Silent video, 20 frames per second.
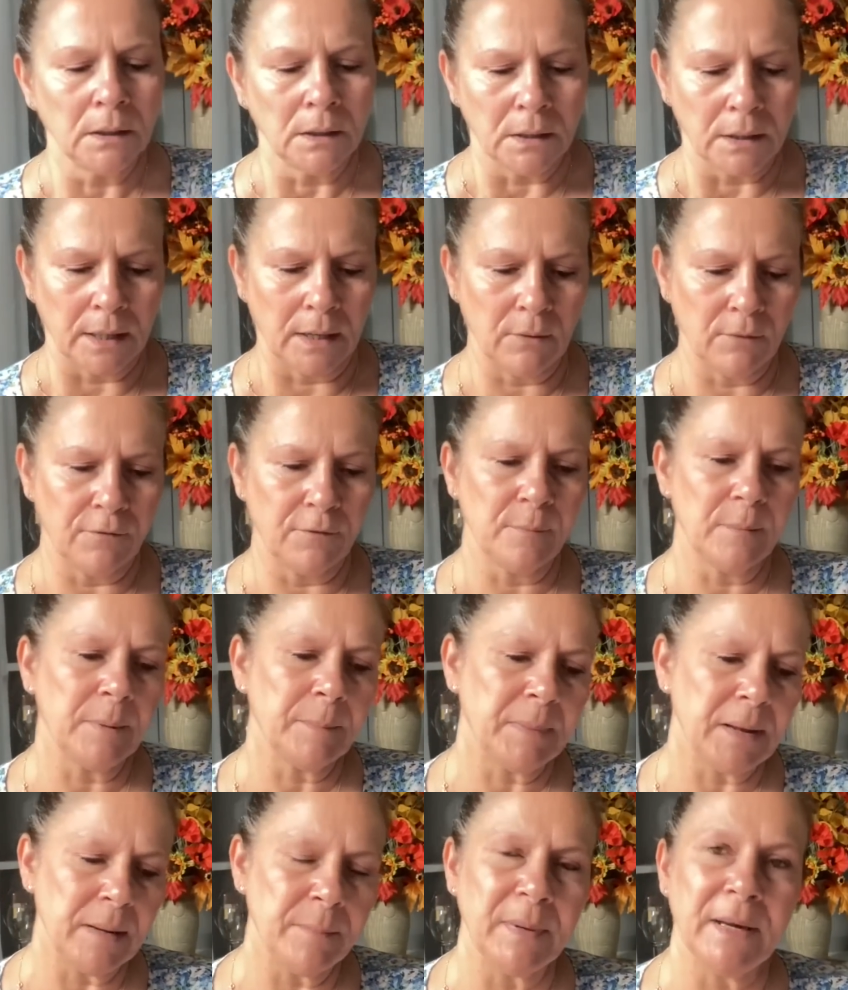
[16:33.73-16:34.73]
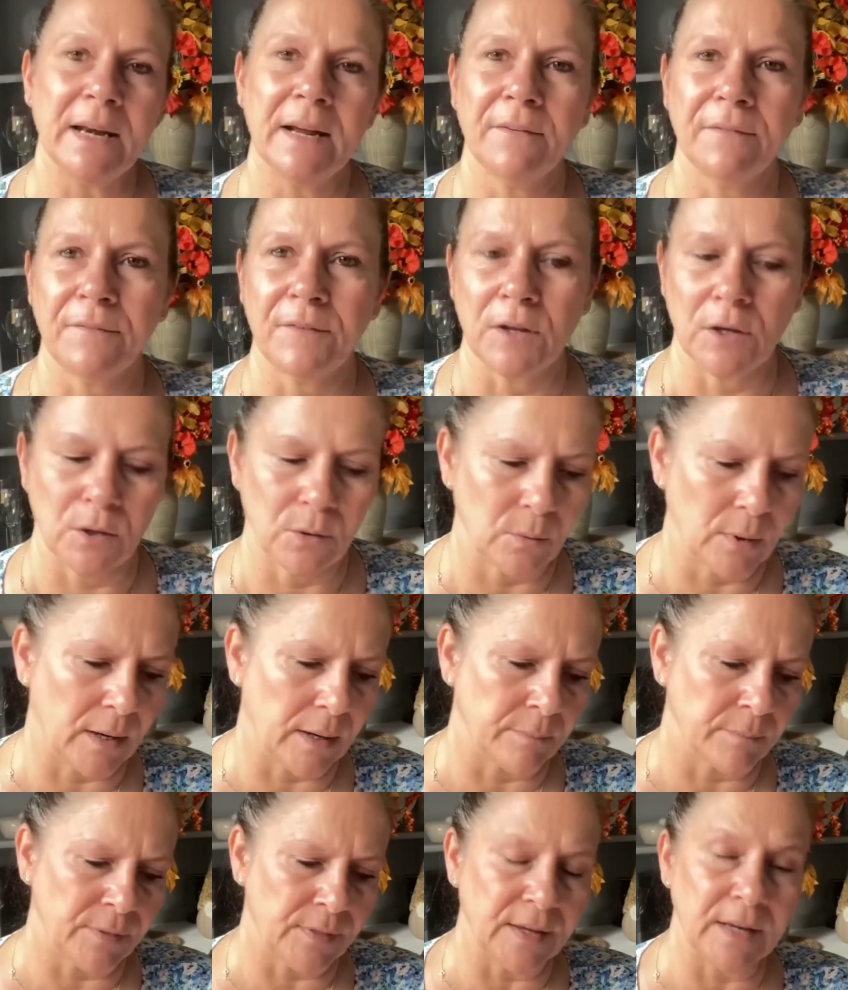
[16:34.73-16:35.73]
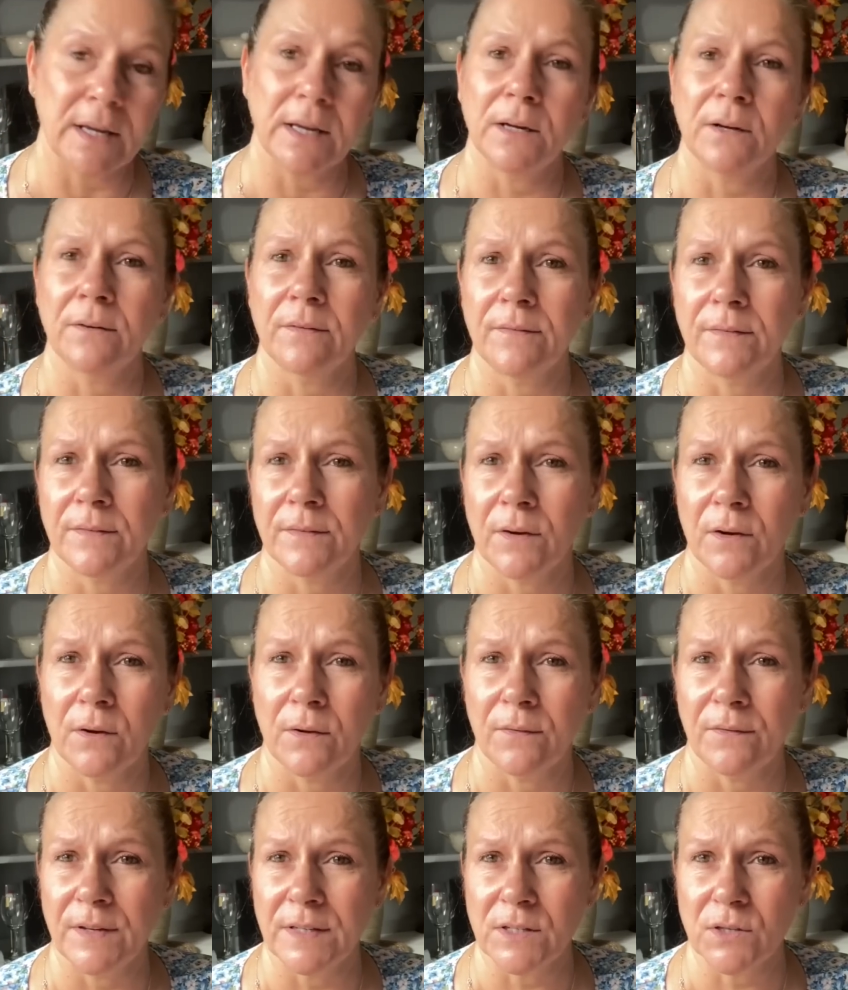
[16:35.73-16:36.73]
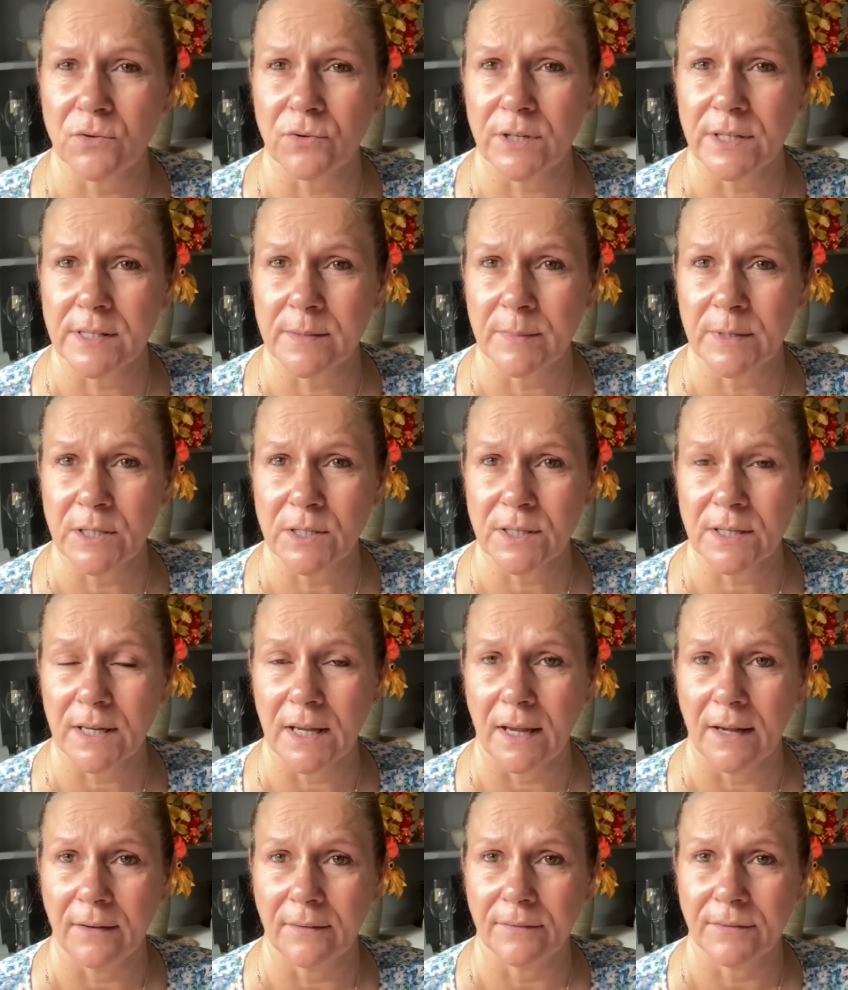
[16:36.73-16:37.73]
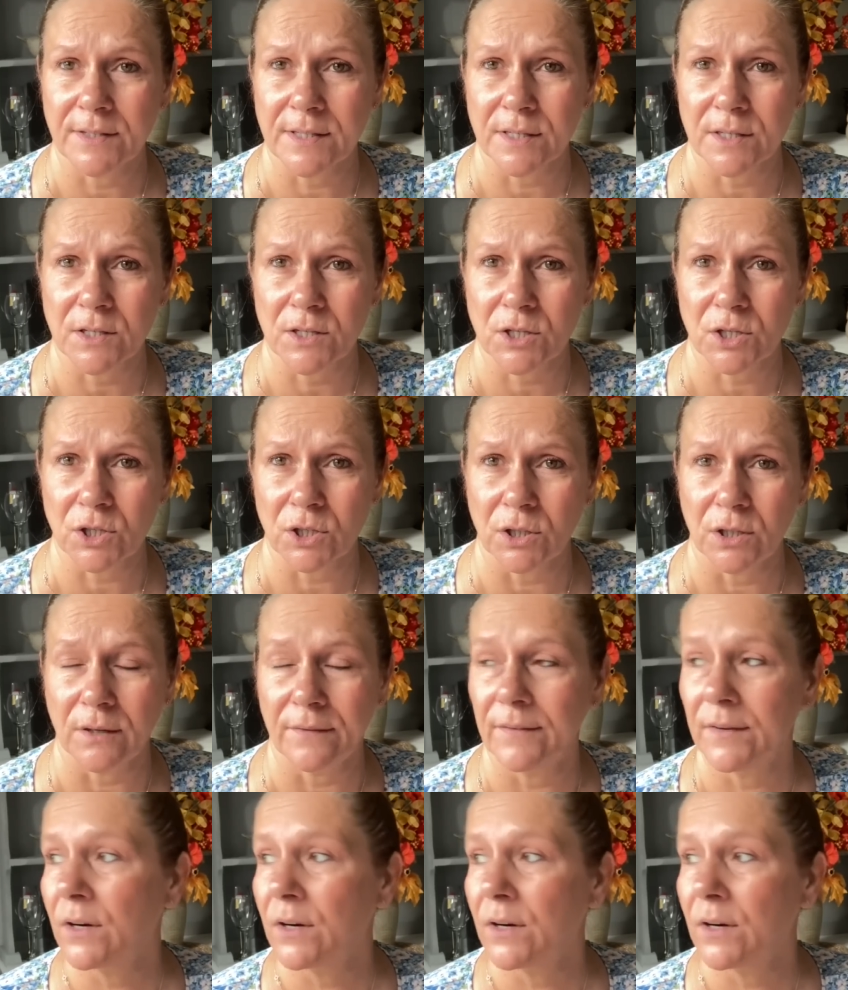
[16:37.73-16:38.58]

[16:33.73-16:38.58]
Now, for my baby nephew, I'm thinking of his Christmas gifts and stuff.